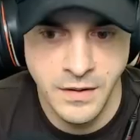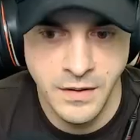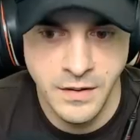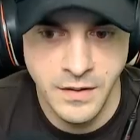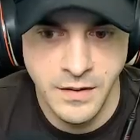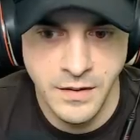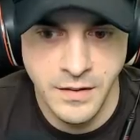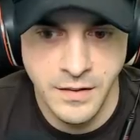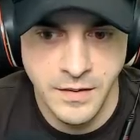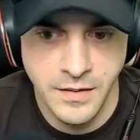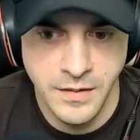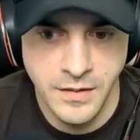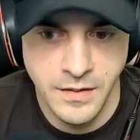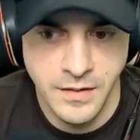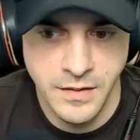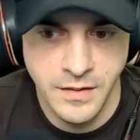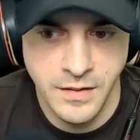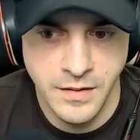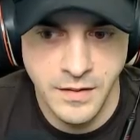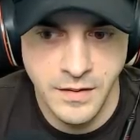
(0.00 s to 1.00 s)

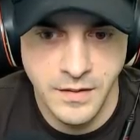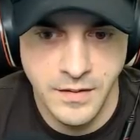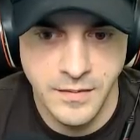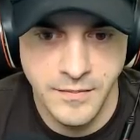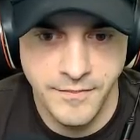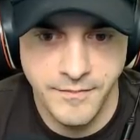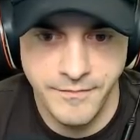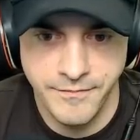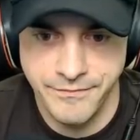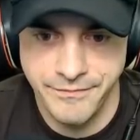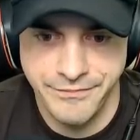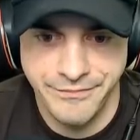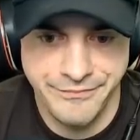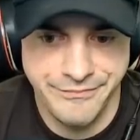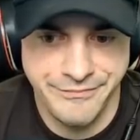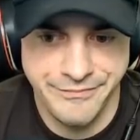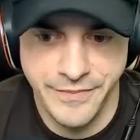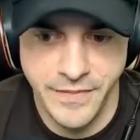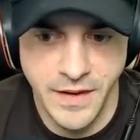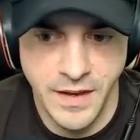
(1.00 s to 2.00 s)

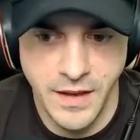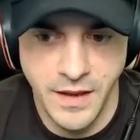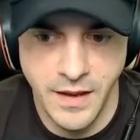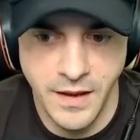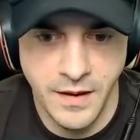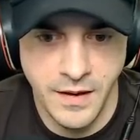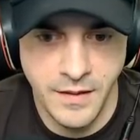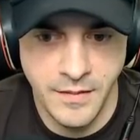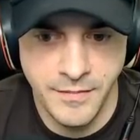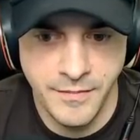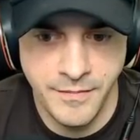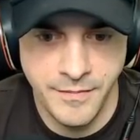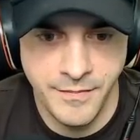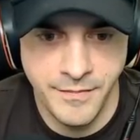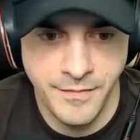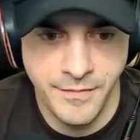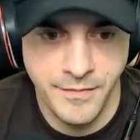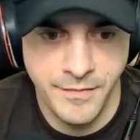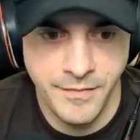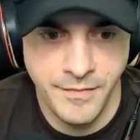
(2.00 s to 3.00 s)

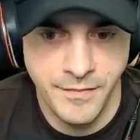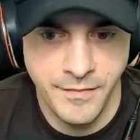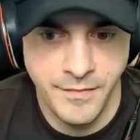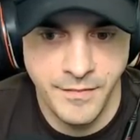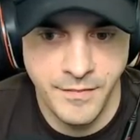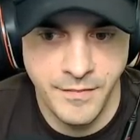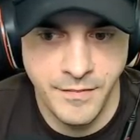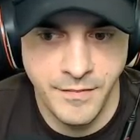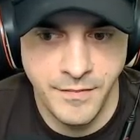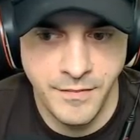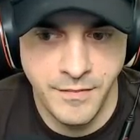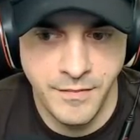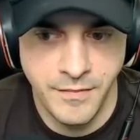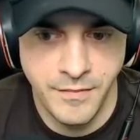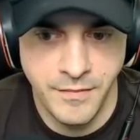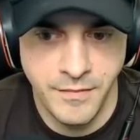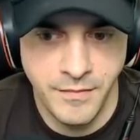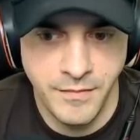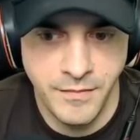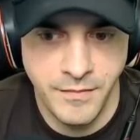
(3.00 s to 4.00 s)

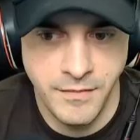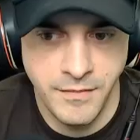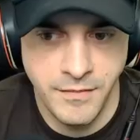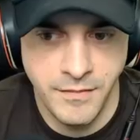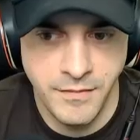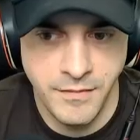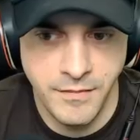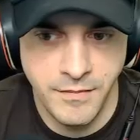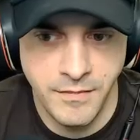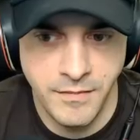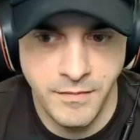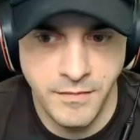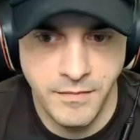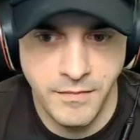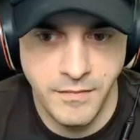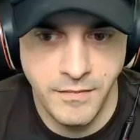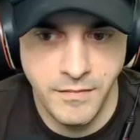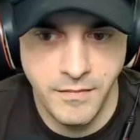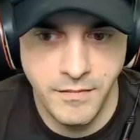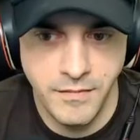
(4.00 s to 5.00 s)

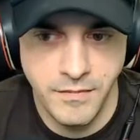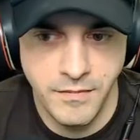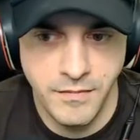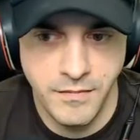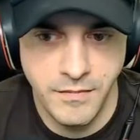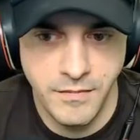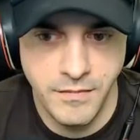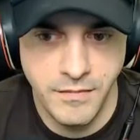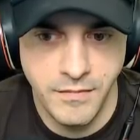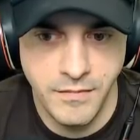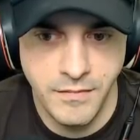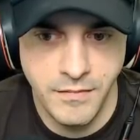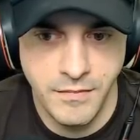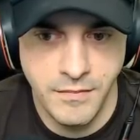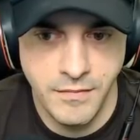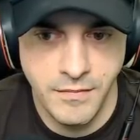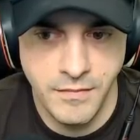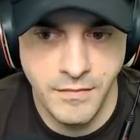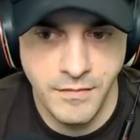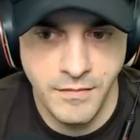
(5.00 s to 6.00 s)

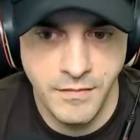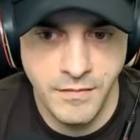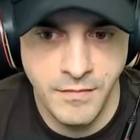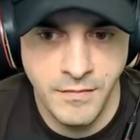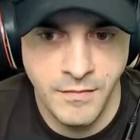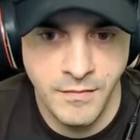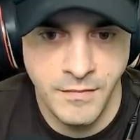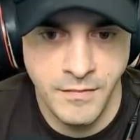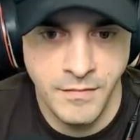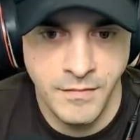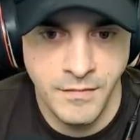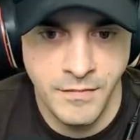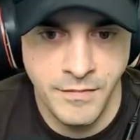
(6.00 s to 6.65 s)
(silence)